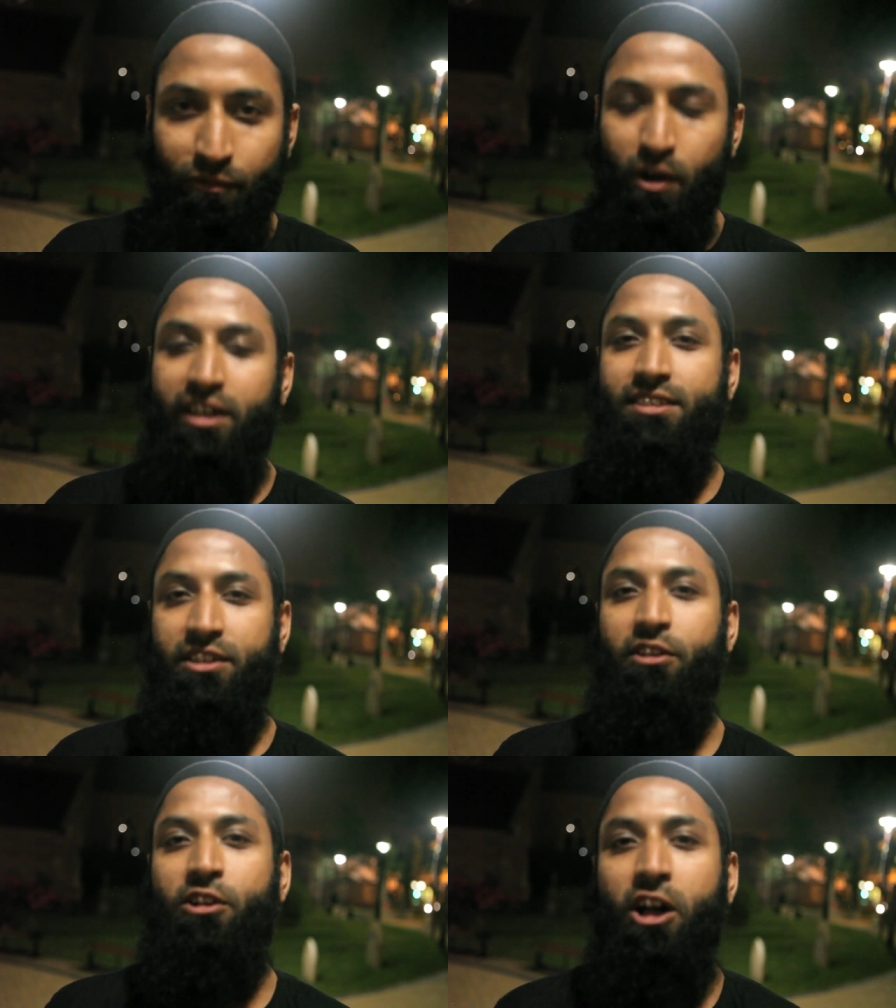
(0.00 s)
What is
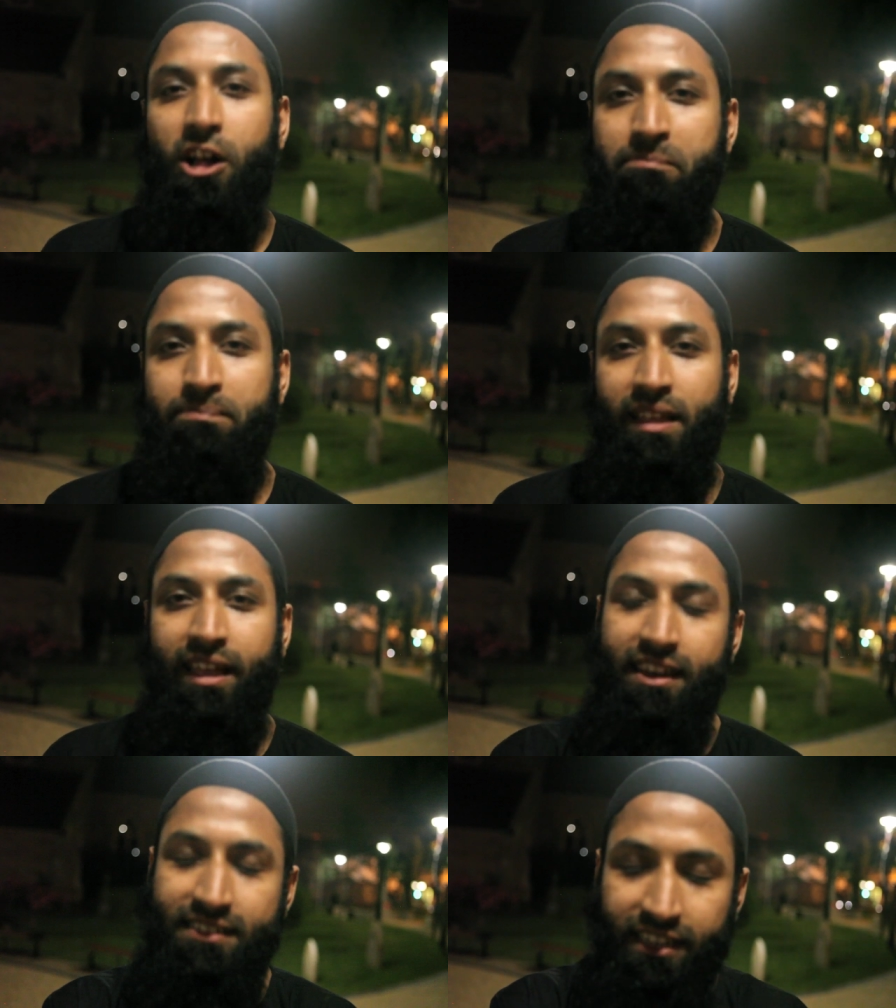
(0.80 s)
going to come
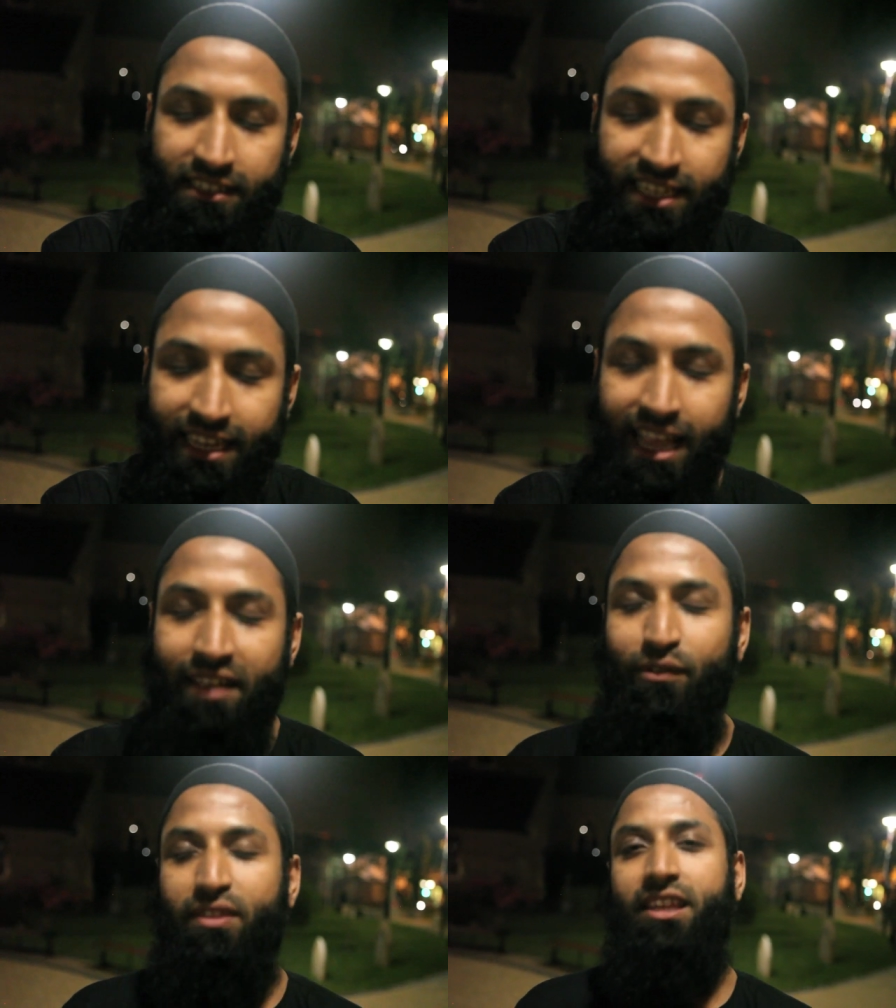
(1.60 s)
and it's going to take
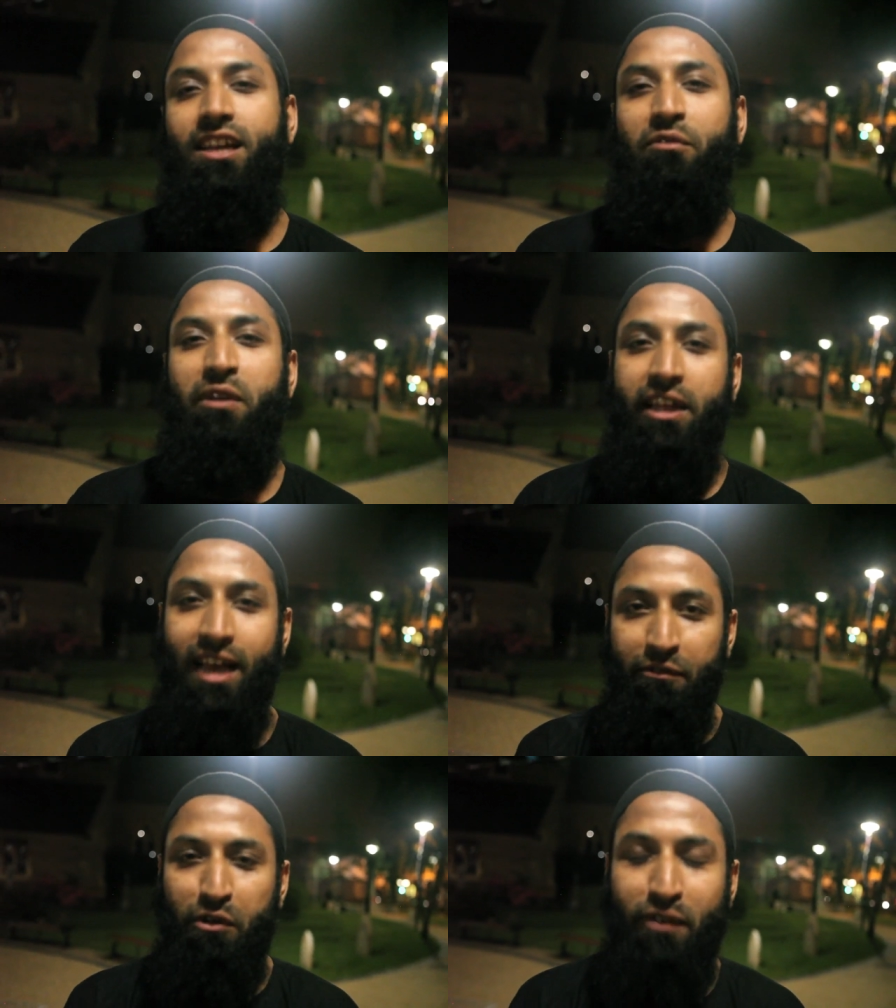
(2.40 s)
everything away
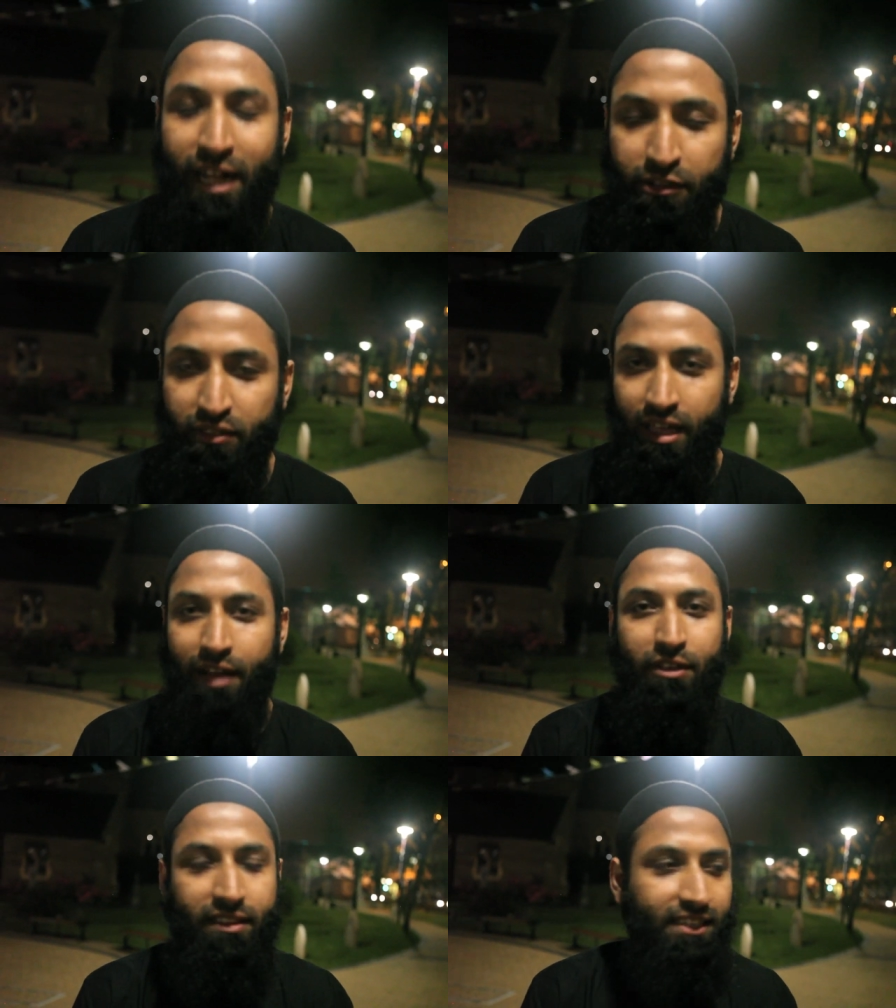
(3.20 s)
our wealth
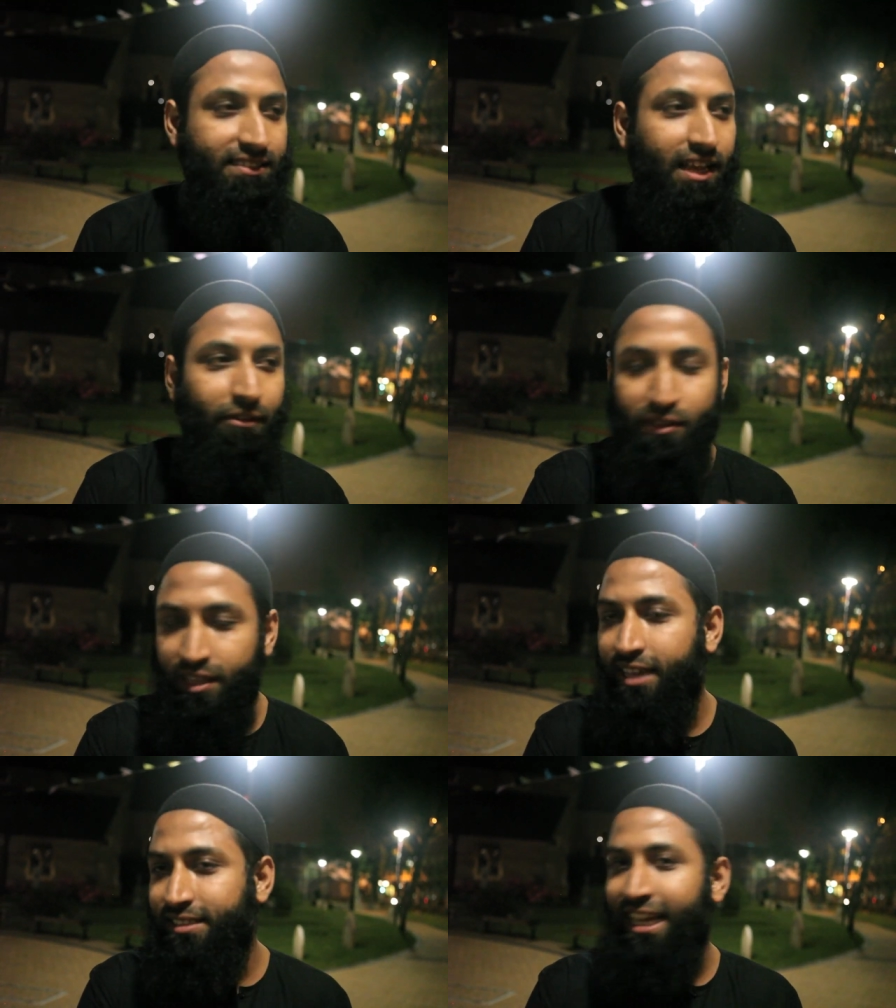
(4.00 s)
our this our
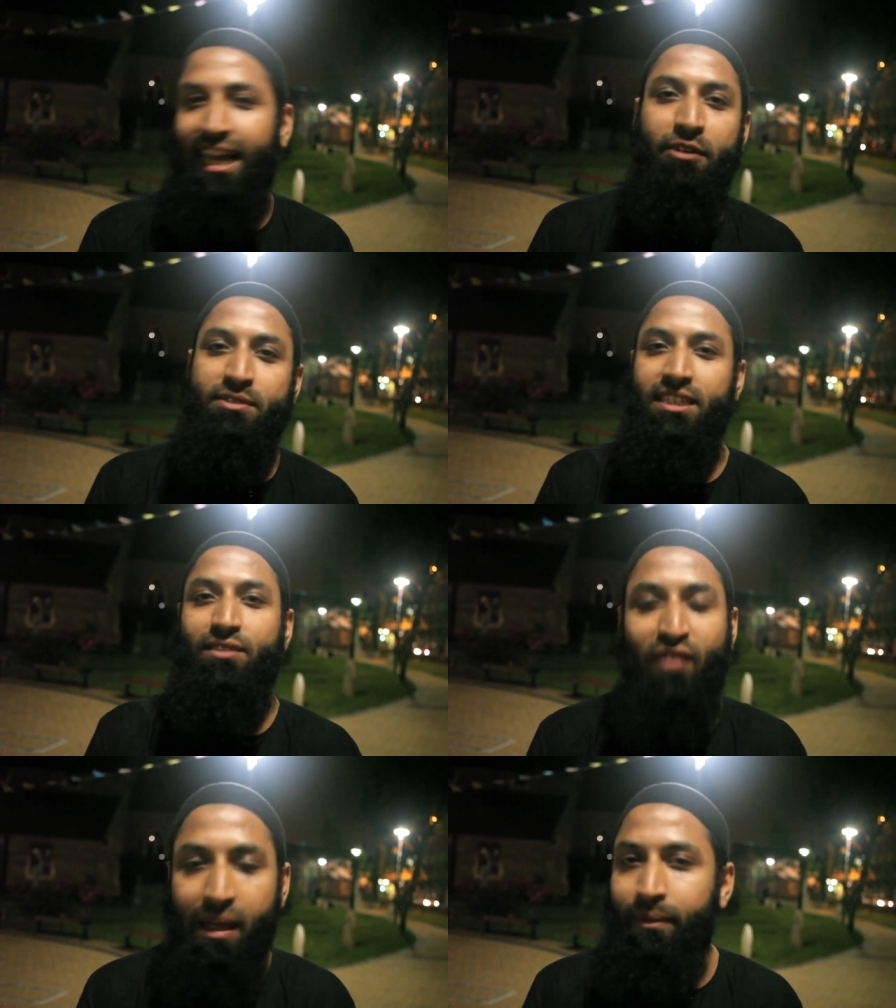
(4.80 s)
that
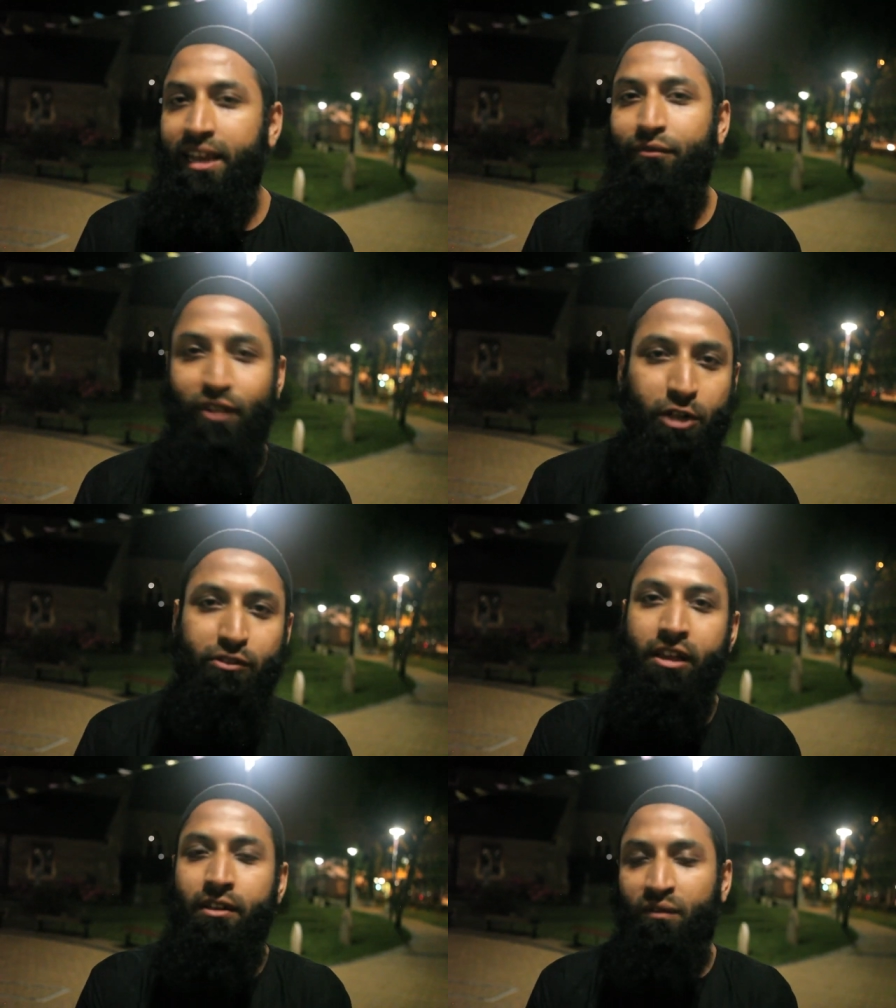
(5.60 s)
houses family wealth